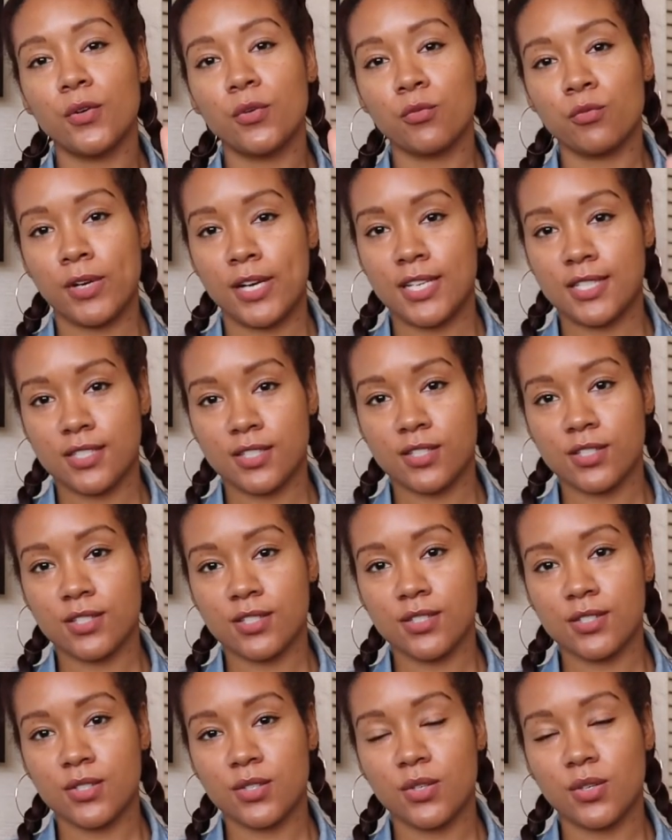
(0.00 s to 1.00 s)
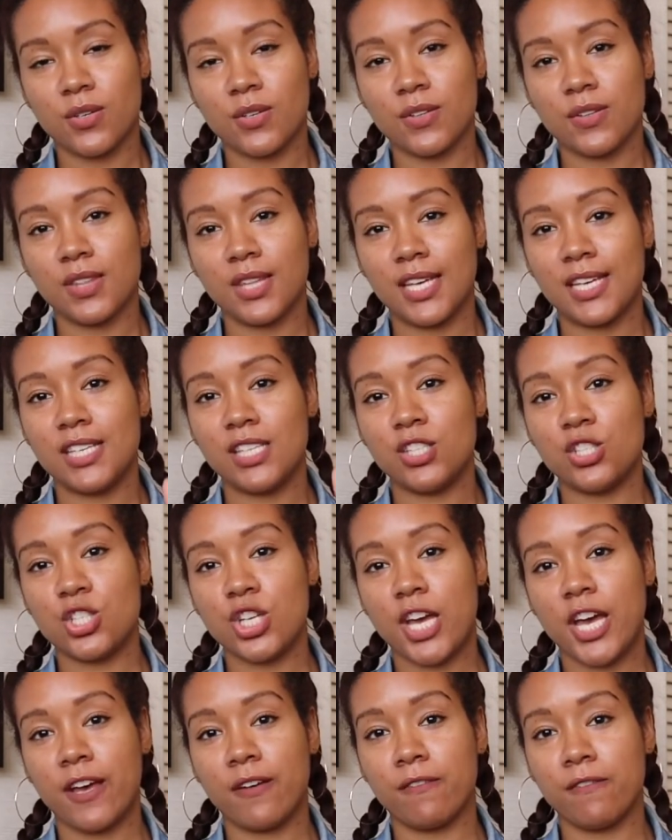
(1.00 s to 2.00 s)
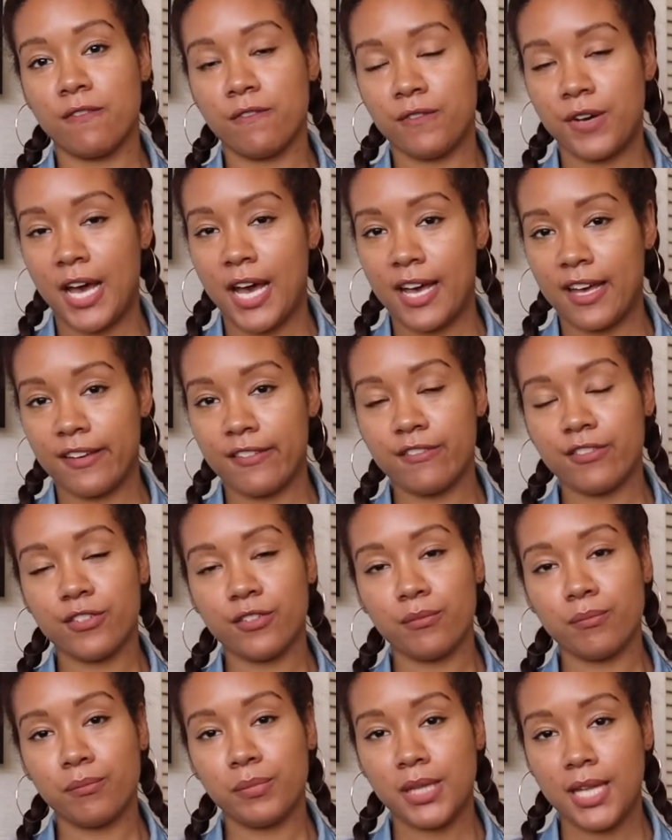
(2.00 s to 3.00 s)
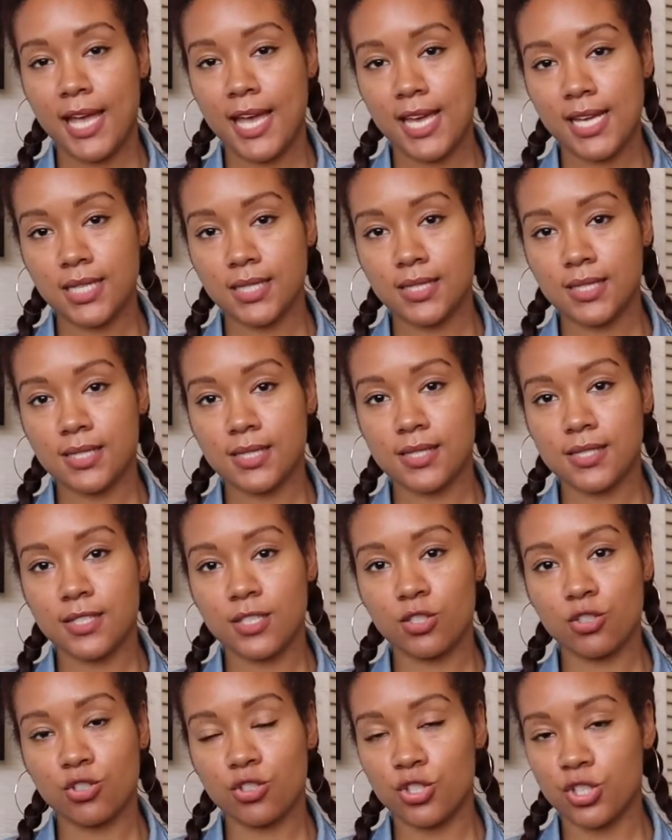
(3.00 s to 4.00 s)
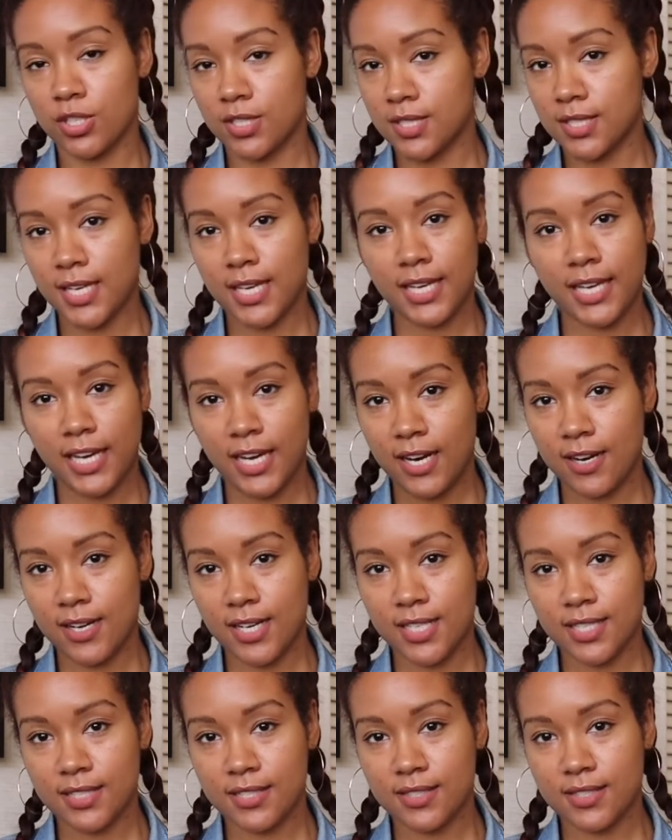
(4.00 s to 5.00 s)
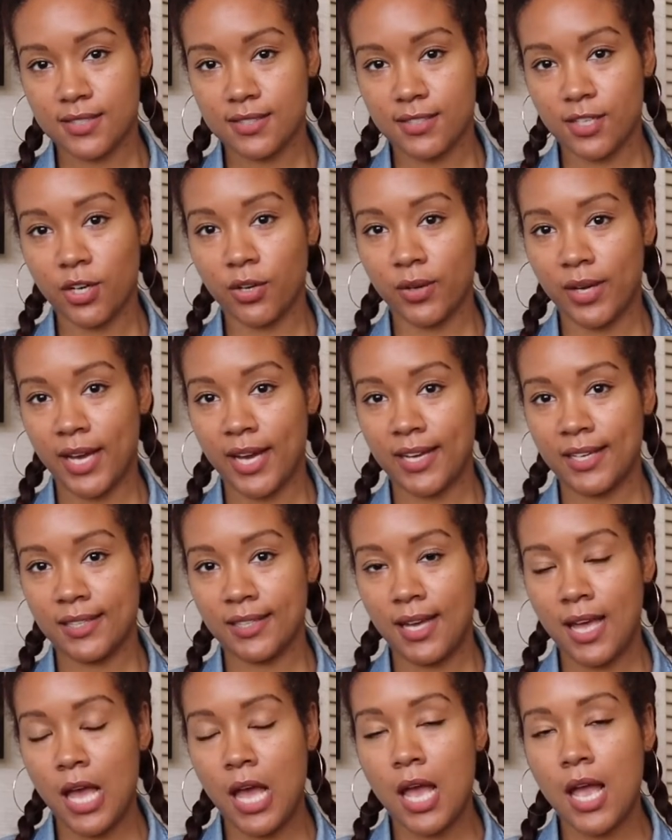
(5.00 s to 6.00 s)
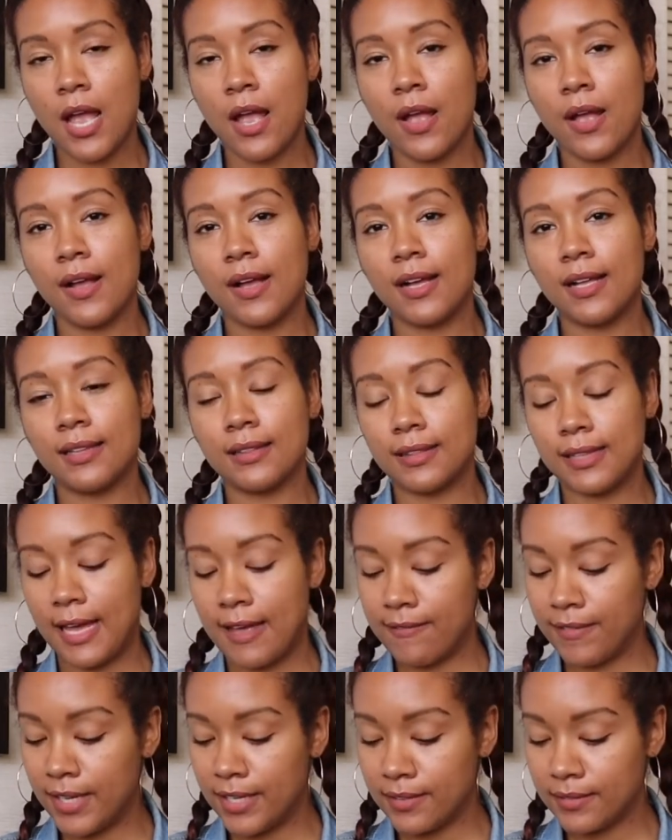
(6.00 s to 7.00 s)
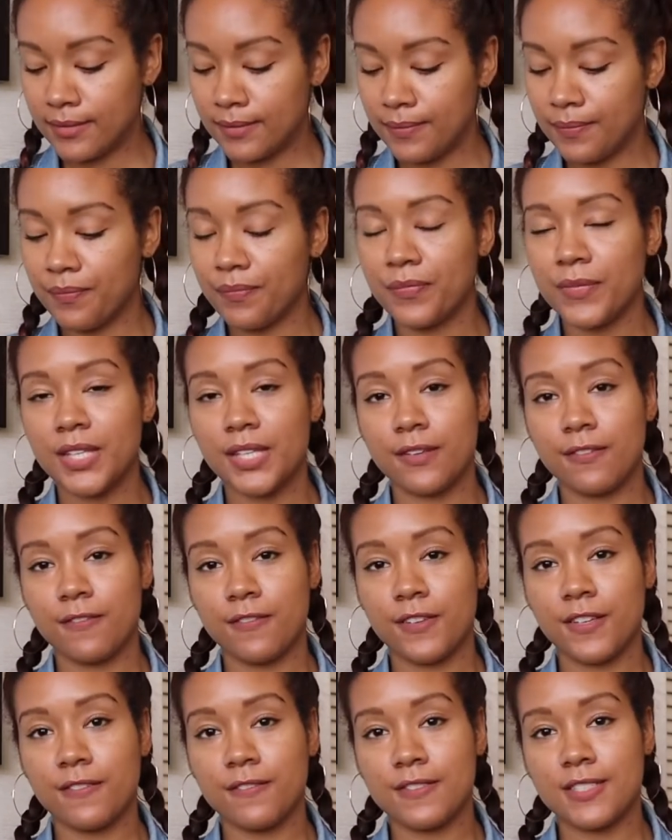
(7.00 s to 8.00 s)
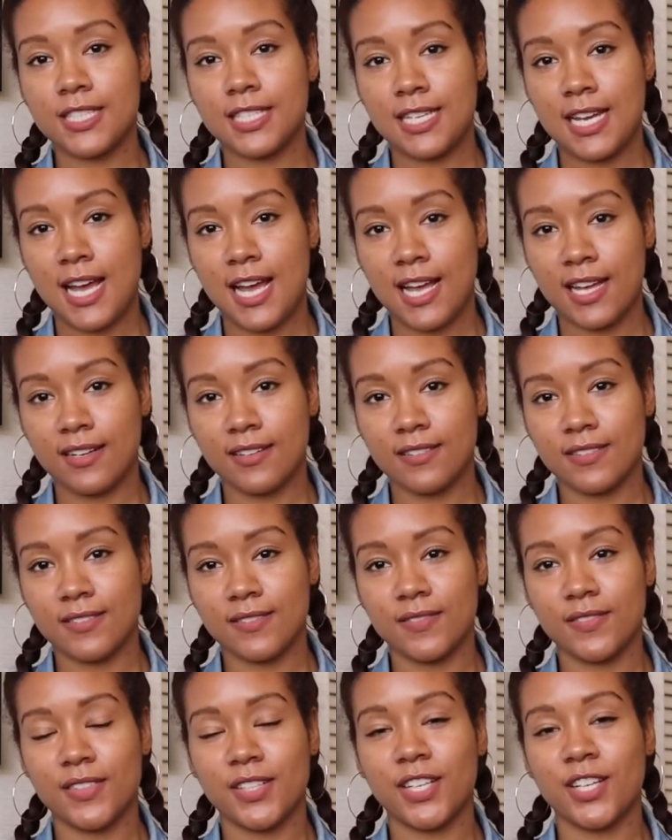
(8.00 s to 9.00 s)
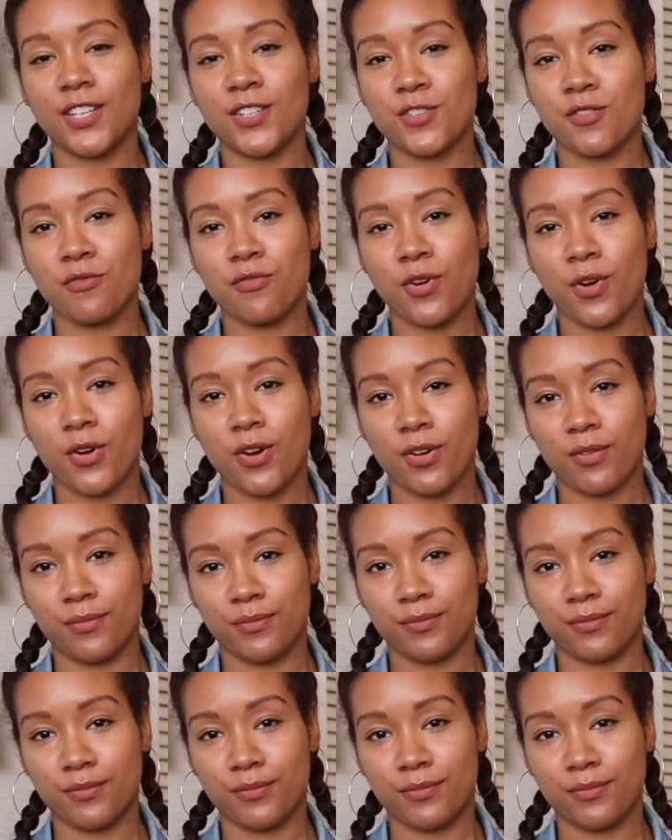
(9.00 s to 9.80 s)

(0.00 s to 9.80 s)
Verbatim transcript: razors. They each have five blades, just like Harry's, okay? 11.59. Here's a photo.